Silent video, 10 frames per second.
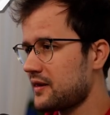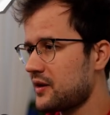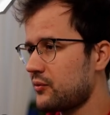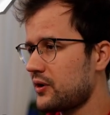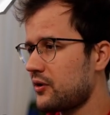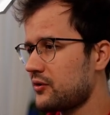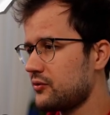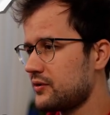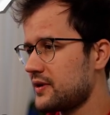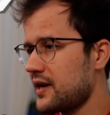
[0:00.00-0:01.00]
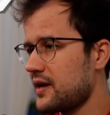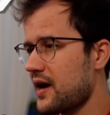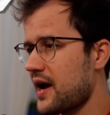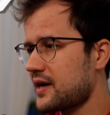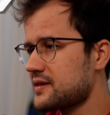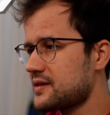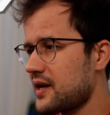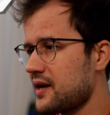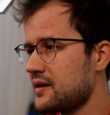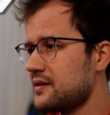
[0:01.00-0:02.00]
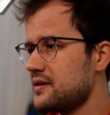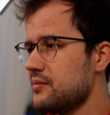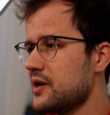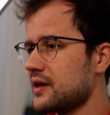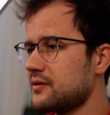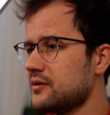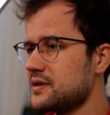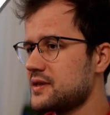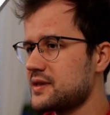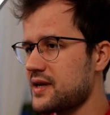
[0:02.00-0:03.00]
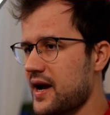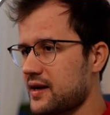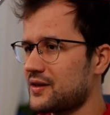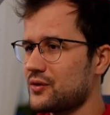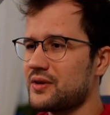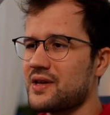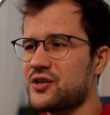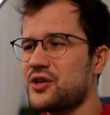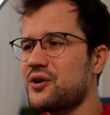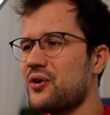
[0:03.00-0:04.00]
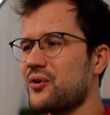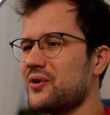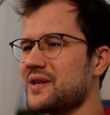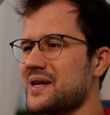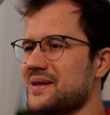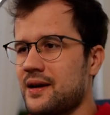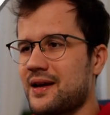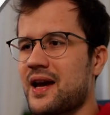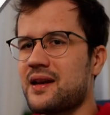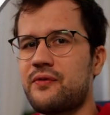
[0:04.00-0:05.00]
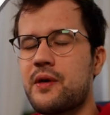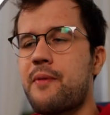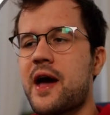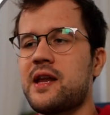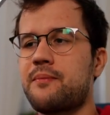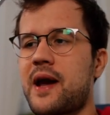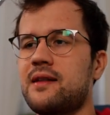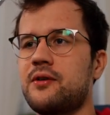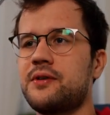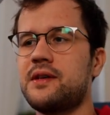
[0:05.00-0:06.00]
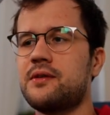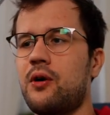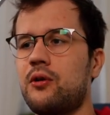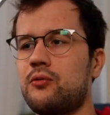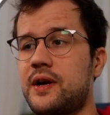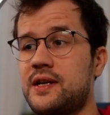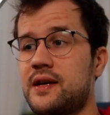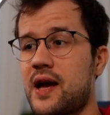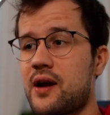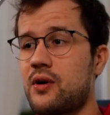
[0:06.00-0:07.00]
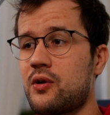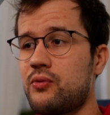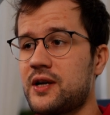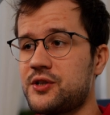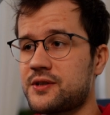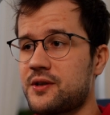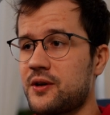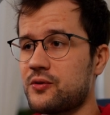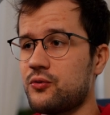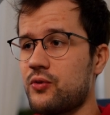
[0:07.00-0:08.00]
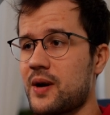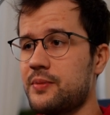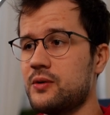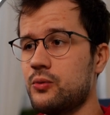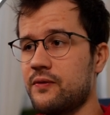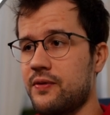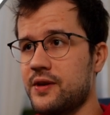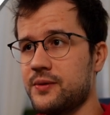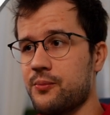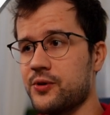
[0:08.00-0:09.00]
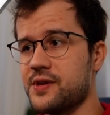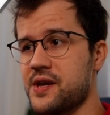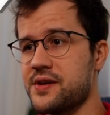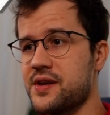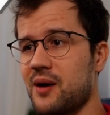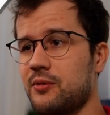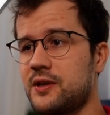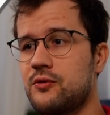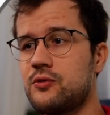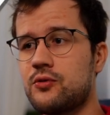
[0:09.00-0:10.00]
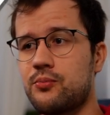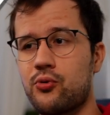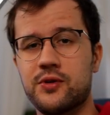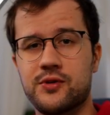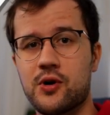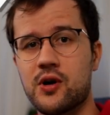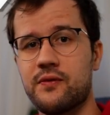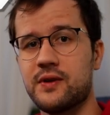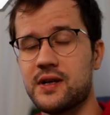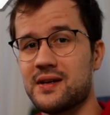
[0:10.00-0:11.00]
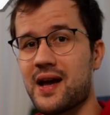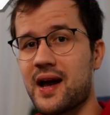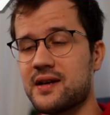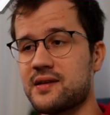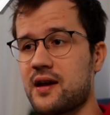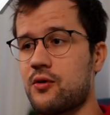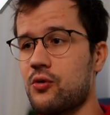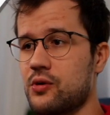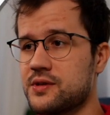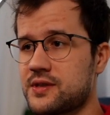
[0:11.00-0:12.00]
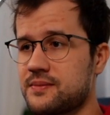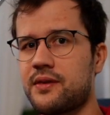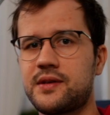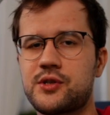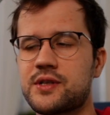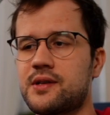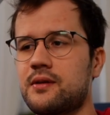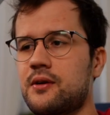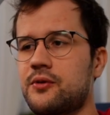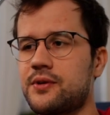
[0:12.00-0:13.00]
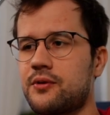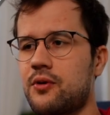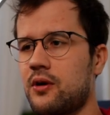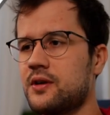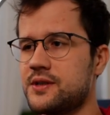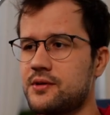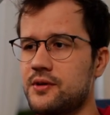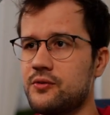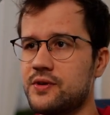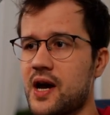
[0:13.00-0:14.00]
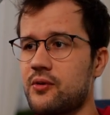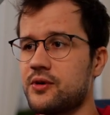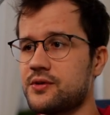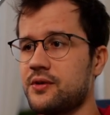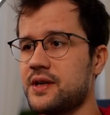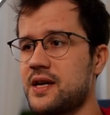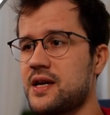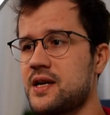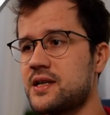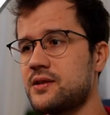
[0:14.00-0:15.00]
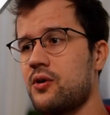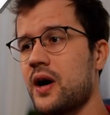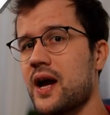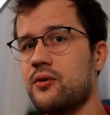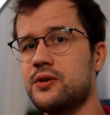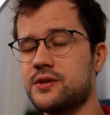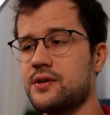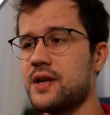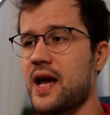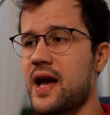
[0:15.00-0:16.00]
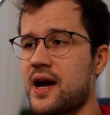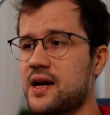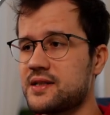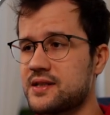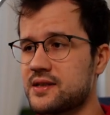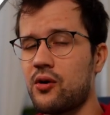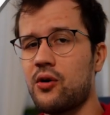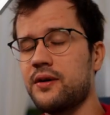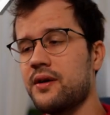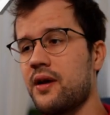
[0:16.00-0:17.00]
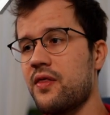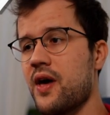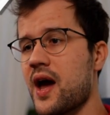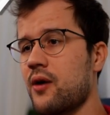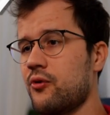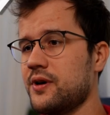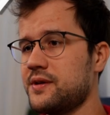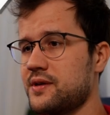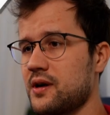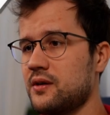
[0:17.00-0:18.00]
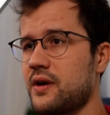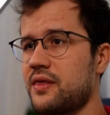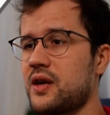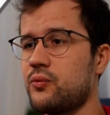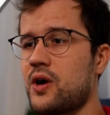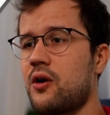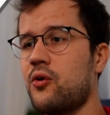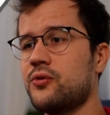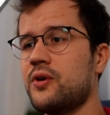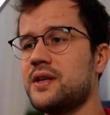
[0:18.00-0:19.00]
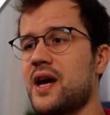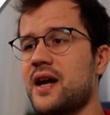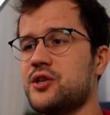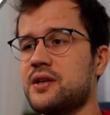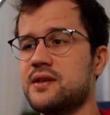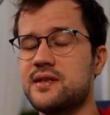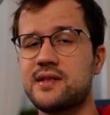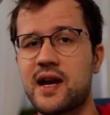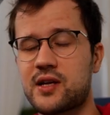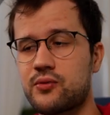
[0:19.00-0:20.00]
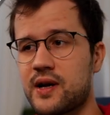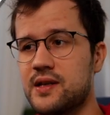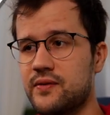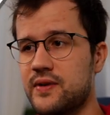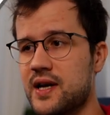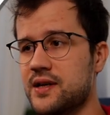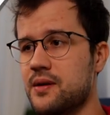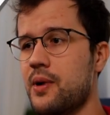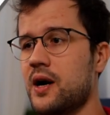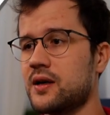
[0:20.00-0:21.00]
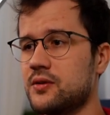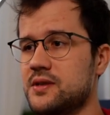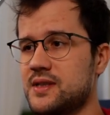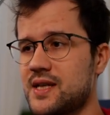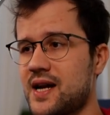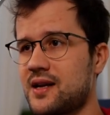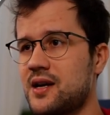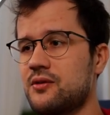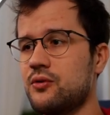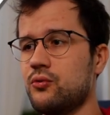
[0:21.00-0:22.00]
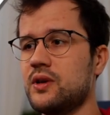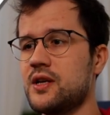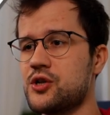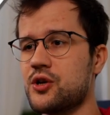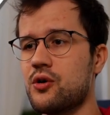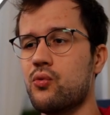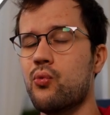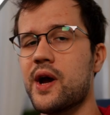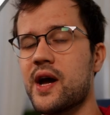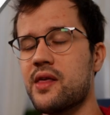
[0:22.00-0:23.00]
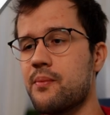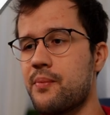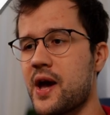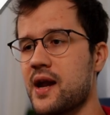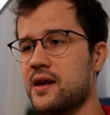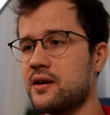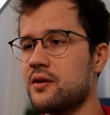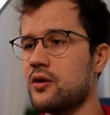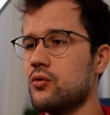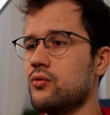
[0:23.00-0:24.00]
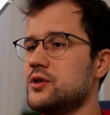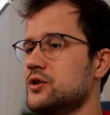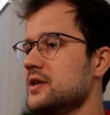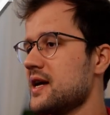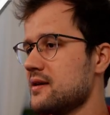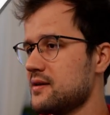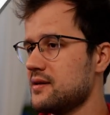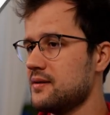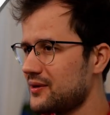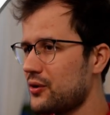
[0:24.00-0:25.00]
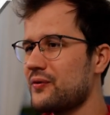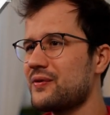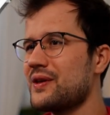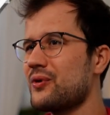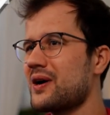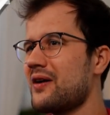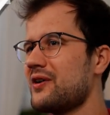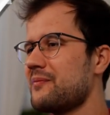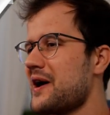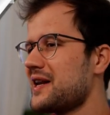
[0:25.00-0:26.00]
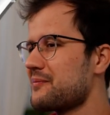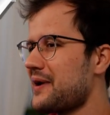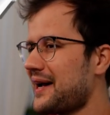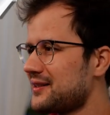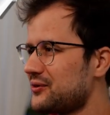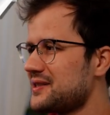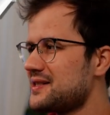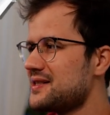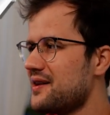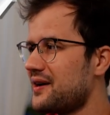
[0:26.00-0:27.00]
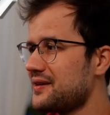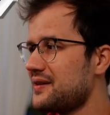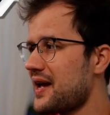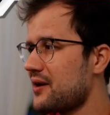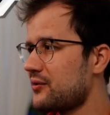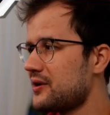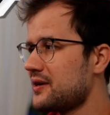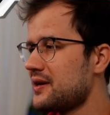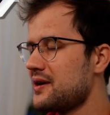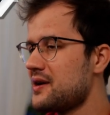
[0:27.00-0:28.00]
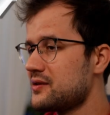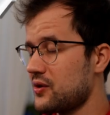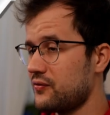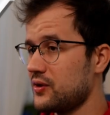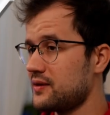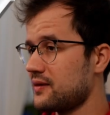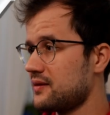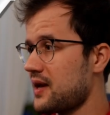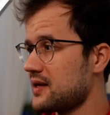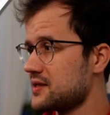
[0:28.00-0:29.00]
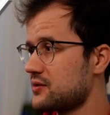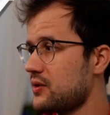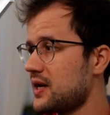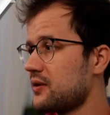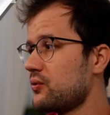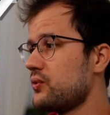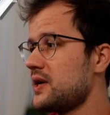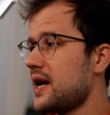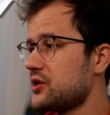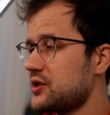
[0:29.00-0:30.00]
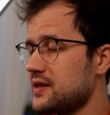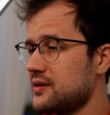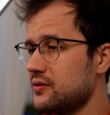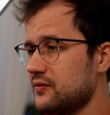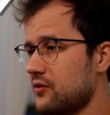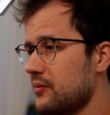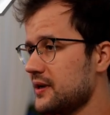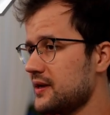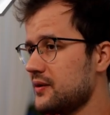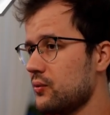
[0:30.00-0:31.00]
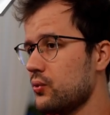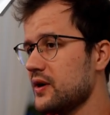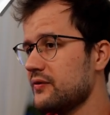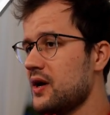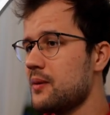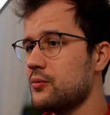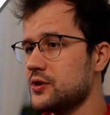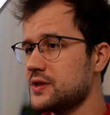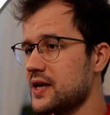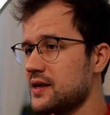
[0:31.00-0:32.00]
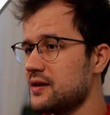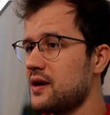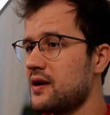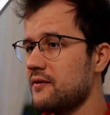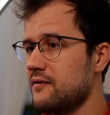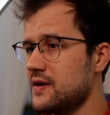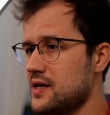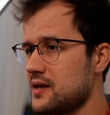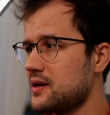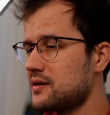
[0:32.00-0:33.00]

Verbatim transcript: And then we're going to say x and debug.stack. So what's actually going on here? Again, if the panic payload is already an error, we are just going to wrap it with this percent %w to preserve it as a course. This just allows the callers to use errors.is or errors.as on the error itself. And then we are also attaching a stack trace via debug.stack to really show where the panic originated. Now if the recovered panic payload is not an error, so for instance a string, we actually need to format it with percent %v.